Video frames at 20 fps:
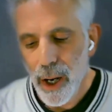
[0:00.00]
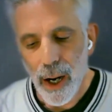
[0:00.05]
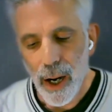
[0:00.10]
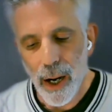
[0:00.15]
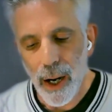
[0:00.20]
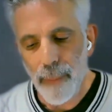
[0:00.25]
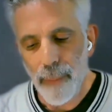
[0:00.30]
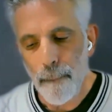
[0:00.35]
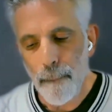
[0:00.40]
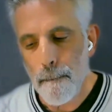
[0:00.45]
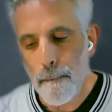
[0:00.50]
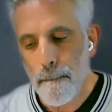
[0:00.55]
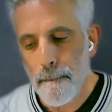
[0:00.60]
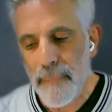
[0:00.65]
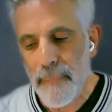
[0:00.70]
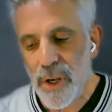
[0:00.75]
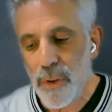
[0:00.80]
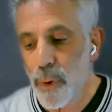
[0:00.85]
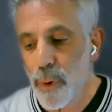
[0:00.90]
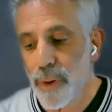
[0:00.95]

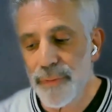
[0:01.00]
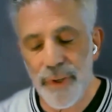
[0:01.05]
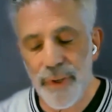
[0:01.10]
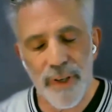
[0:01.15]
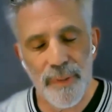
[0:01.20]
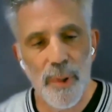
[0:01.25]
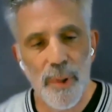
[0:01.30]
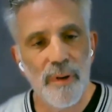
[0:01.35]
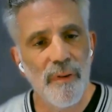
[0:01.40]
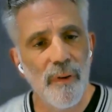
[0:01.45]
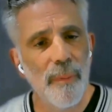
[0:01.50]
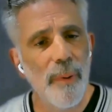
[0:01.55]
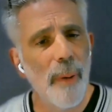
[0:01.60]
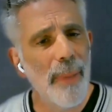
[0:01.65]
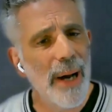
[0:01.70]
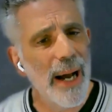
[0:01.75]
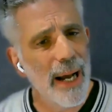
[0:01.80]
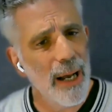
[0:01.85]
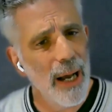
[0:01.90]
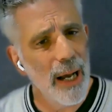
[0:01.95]
You wrote this beautiful
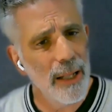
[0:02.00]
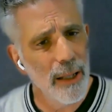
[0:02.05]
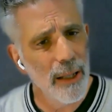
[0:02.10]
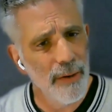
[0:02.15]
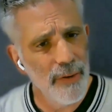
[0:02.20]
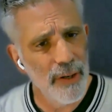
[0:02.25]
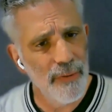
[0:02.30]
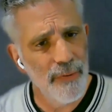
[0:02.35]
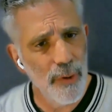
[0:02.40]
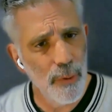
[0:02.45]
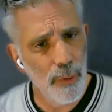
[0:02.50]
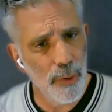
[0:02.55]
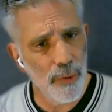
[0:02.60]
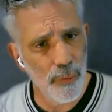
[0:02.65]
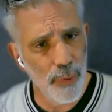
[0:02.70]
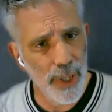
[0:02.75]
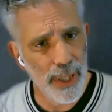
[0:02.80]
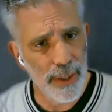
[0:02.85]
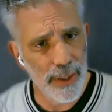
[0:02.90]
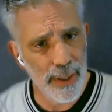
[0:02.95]
poem. I'd love it if you would
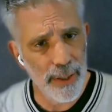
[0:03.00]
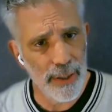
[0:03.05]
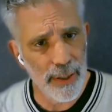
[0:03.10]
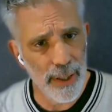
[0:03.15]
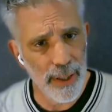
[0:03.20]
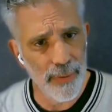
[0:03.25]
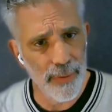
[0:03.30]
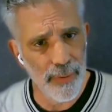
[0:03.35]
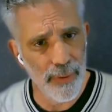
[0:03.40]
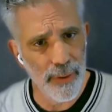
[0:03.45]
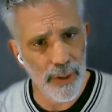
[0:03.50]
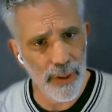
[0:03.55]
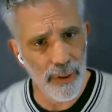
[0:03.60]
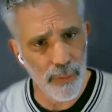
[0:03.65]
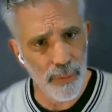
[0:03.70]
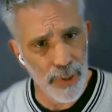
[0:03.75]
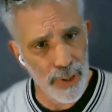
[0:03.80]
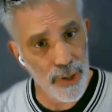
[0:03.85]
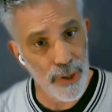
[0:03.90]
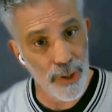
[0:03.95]
read it in the
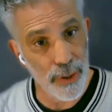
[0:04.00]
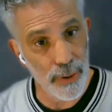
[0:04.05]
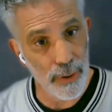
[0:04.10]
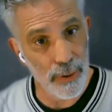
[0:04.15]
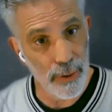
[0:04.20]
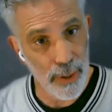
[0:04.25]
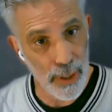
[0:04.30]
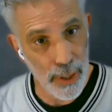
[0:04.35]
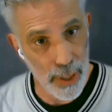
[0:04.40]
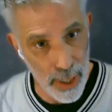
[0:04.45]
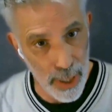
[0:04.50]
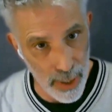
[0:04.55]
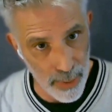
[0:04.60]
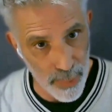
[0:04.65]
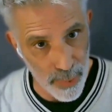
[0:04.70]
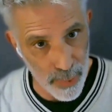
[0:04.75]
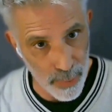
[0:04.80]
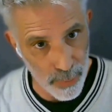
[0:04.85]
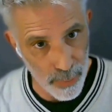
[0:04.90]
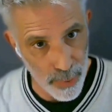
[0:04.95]
original
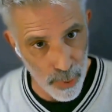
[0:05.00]
Hebrew.